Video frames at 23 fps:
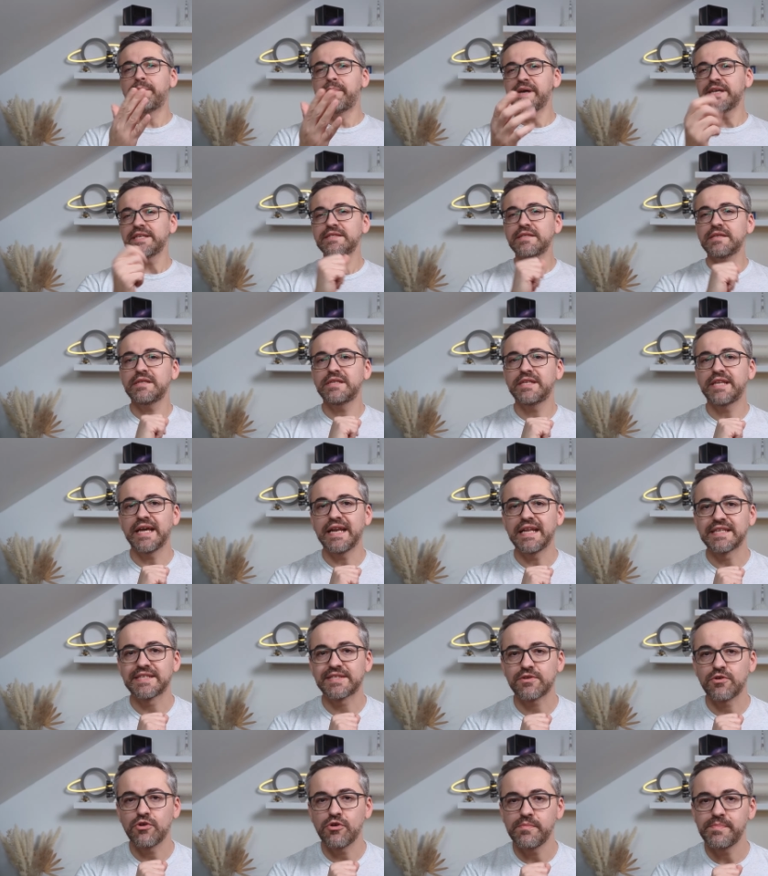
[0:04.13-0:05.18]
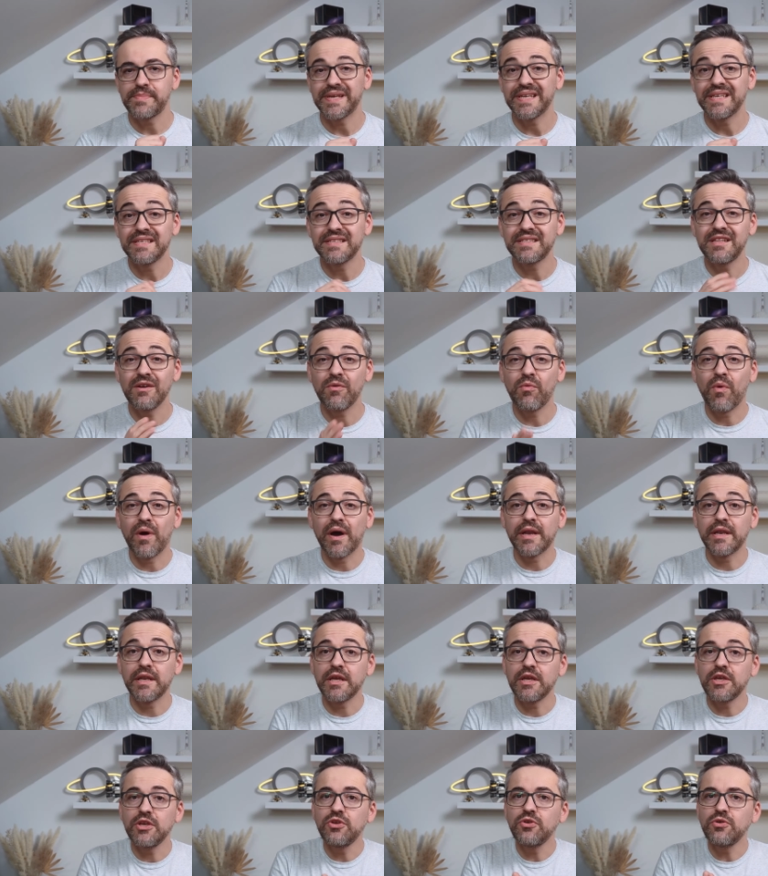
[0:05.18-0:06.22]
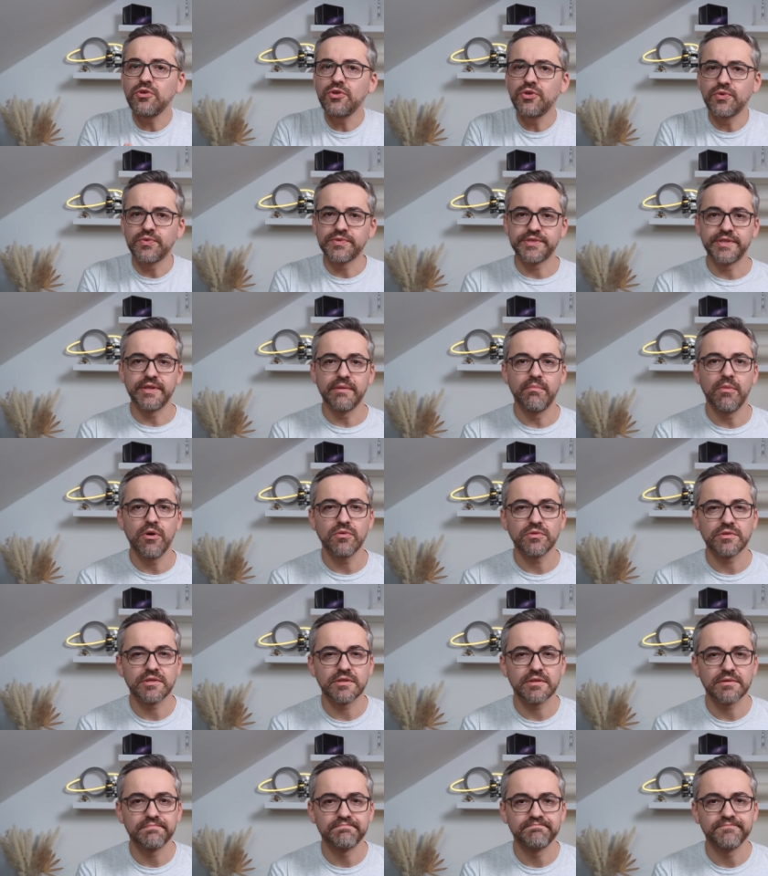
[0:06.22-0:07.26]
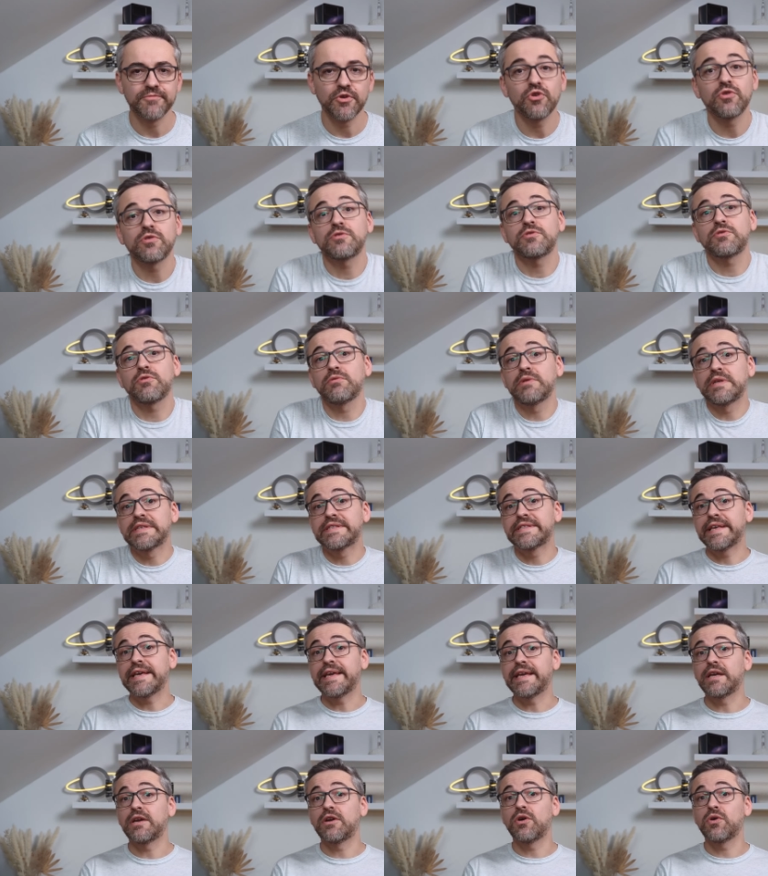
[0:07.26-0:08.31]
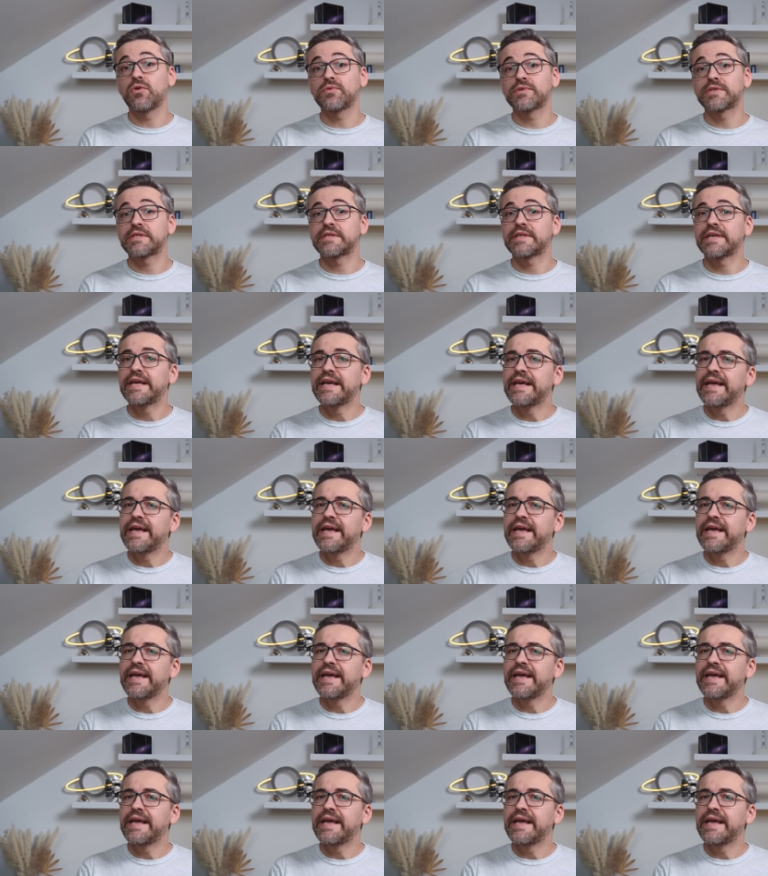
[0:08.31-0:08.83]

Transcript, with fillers: best telescope is the one you use the most, or so the saying goes,